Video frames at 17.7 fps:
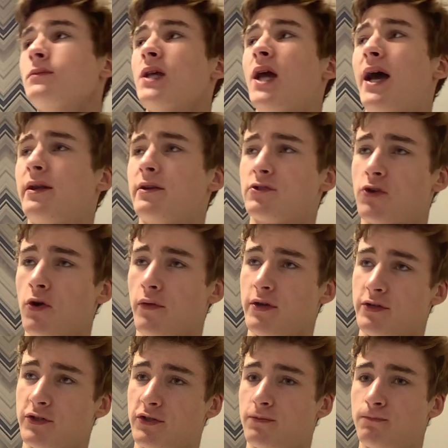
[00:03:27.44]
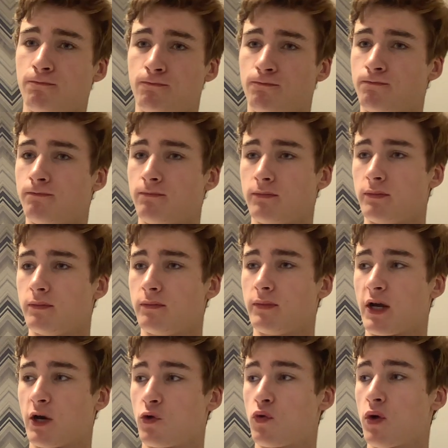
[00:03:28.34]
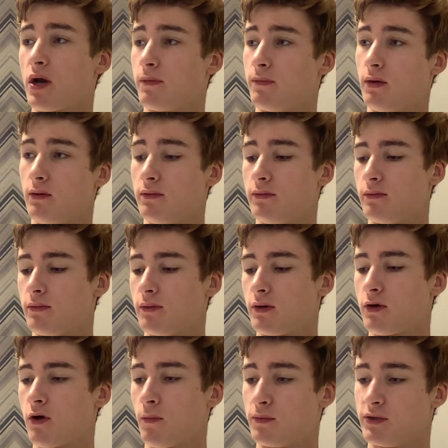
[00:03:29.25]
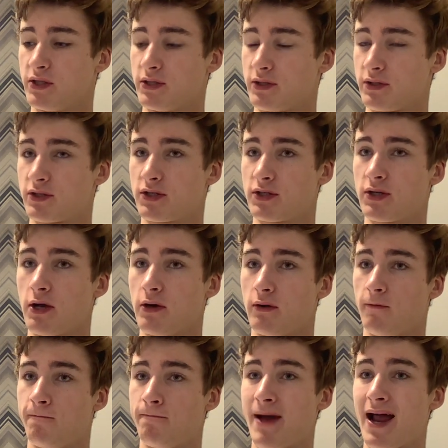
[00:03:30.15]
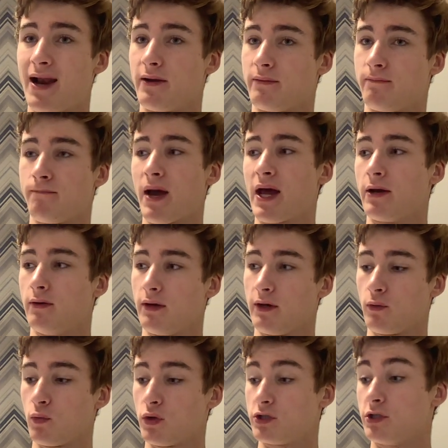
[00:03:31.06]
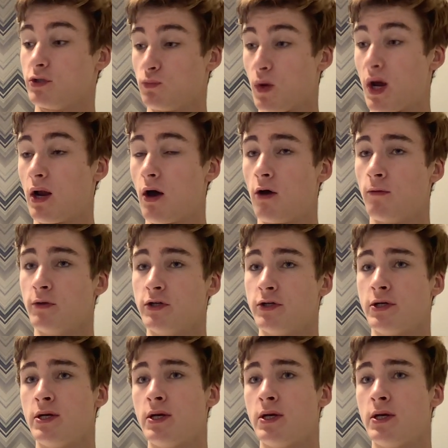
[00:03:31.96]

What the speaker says: And it's got this incredible composite external paneling, which is well armoured,